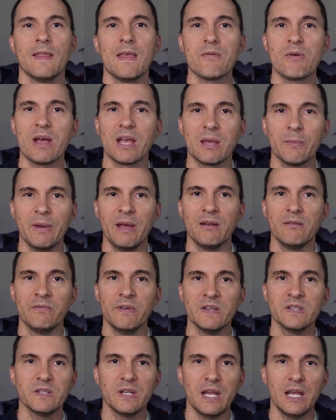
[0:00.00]
they
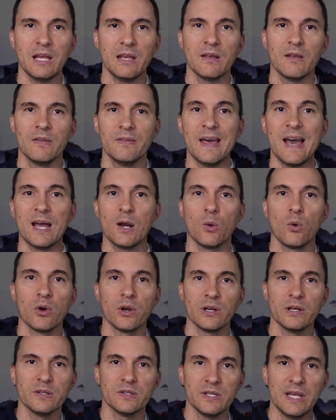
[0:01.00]
recommend visiting that
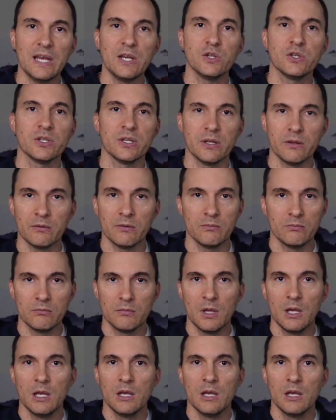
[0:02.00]
organization